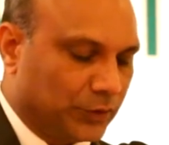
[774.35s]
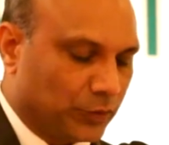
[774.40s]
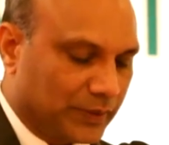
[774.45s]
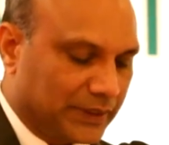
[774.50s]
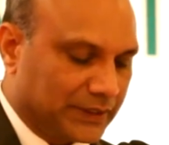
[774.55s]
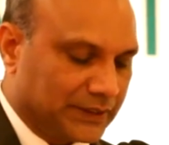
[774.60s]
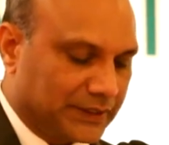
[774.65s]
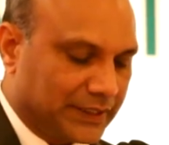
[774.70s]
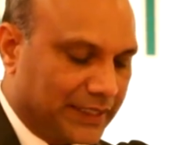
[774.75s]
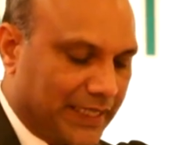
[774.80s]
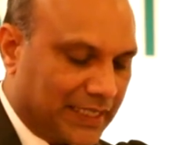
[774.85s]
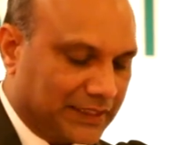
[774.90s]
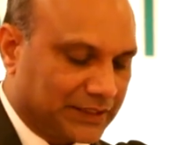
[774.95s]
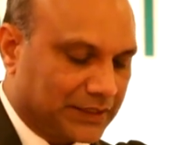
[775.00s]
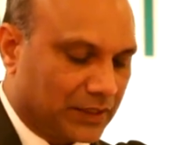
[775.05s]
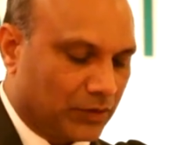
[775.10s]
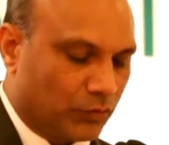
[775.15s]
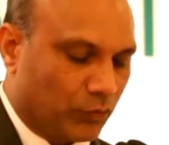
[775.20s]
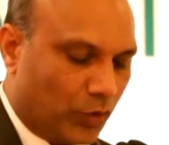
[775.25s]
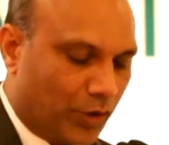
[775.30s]
towards the
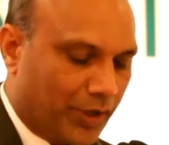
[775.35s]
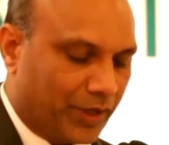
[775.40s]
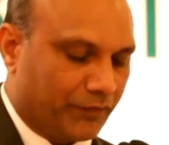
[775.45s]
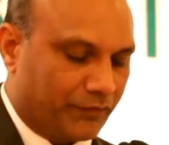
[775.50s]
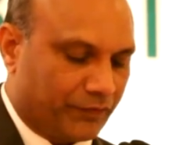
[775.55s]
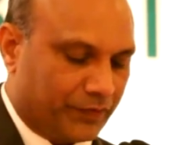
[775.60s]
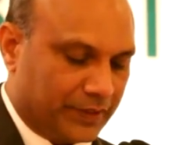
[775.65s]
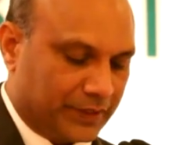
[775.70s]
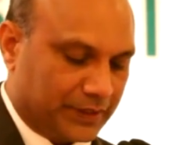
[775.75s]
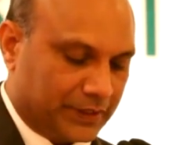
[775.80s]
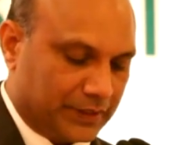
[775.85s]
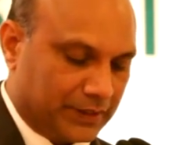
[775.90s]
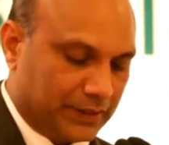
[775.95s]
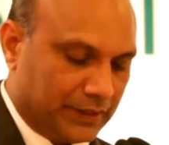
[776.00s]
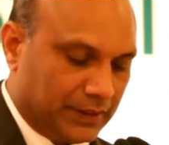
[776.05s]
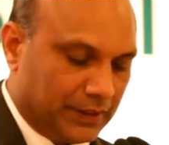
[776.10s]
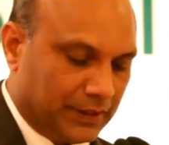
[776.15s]
national war effort